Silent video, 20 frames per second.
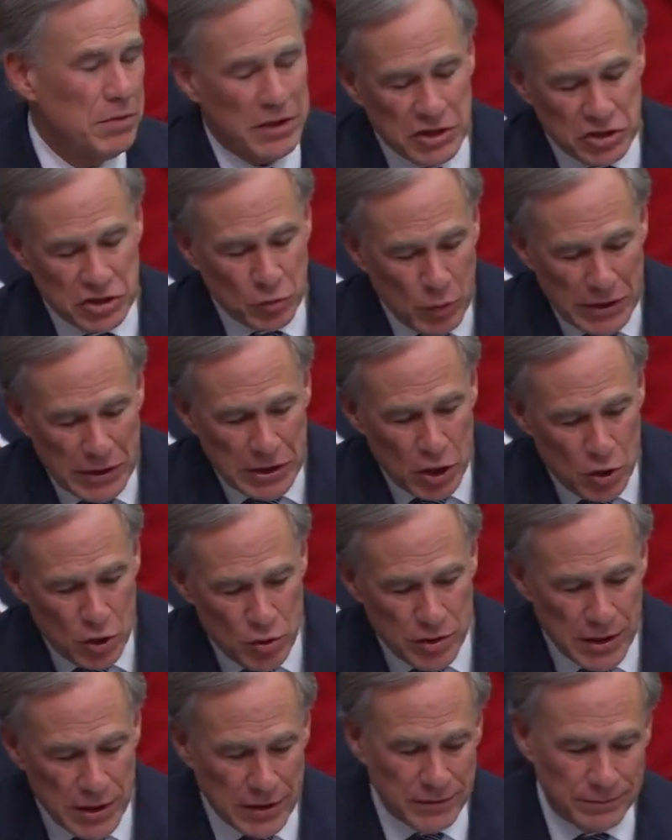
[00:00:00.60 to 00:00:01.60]
But listen, we
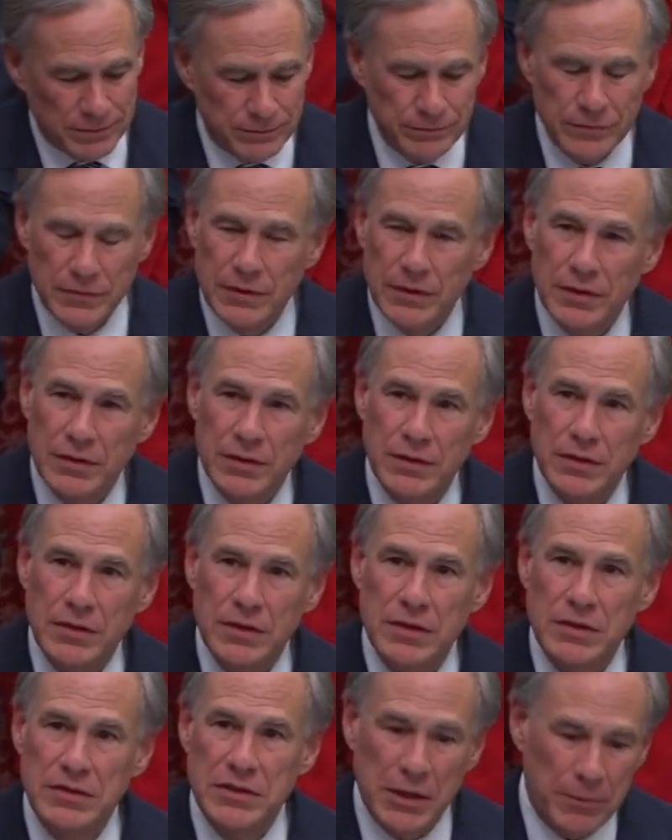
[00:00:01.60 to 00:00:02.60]
know that
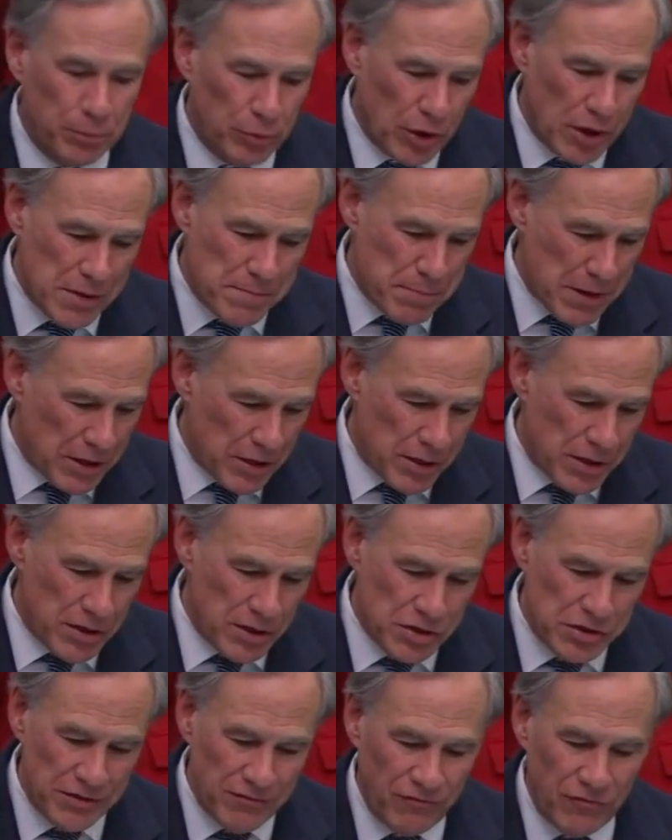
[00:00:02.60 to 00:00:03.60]
temporary
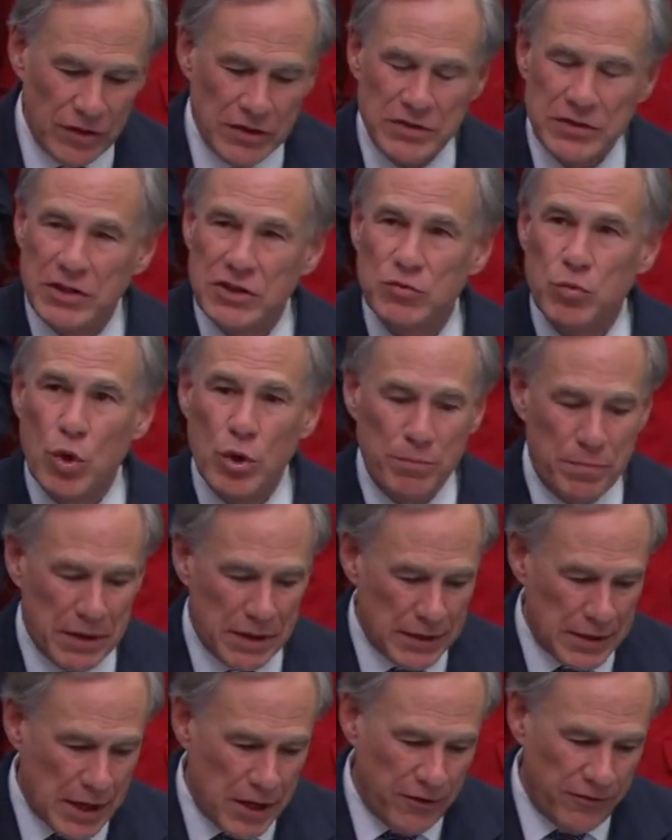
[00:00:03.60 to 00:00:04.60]
barriers and fences won't
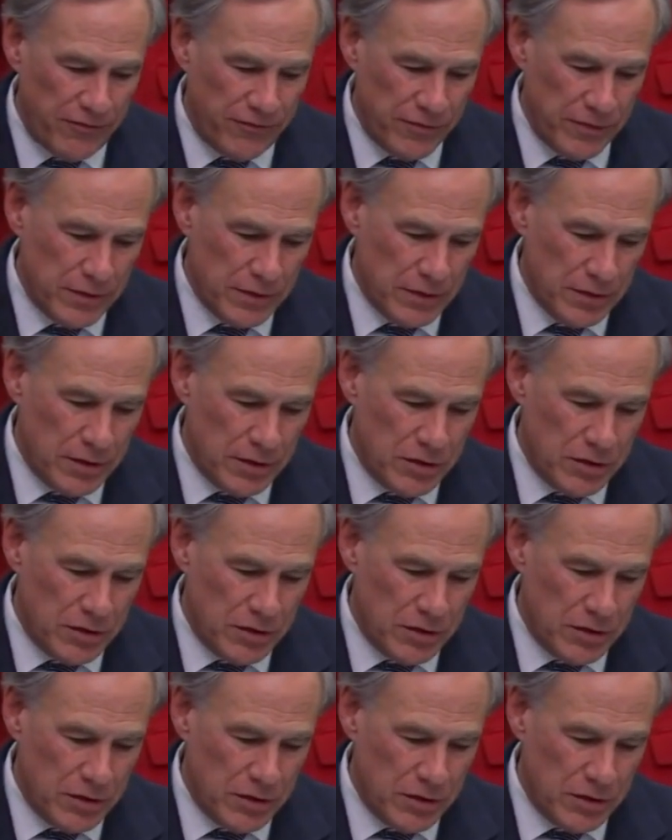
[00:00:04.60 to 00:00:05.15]
be enough